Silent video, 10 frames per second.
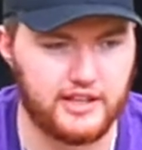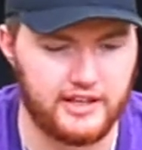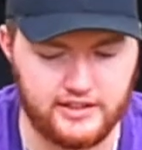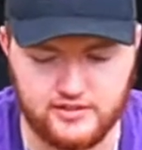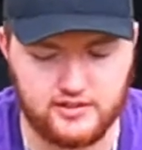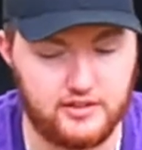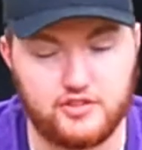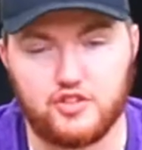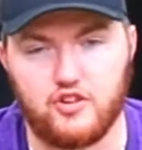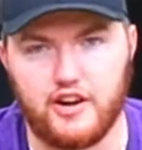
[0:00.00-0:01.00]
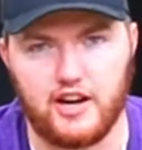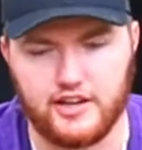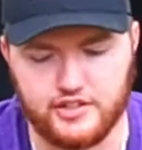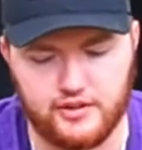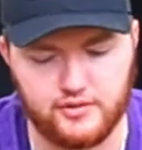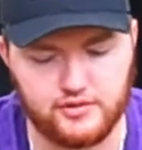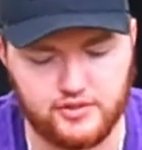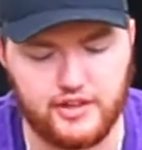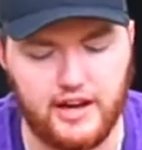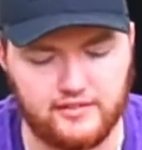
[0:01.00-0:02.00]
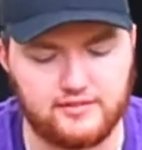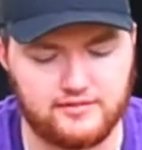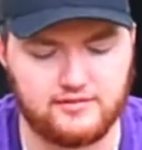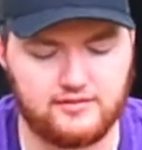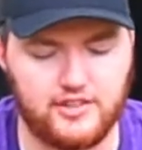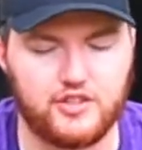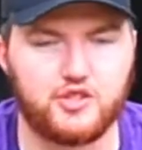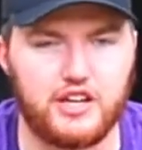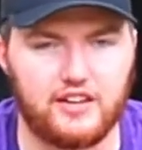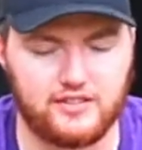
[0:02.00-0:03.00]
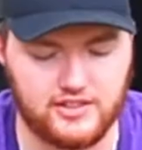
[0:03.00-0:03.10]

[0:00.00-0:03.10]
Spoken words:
and he's just a great guy in general. So yeah, there's your shout out,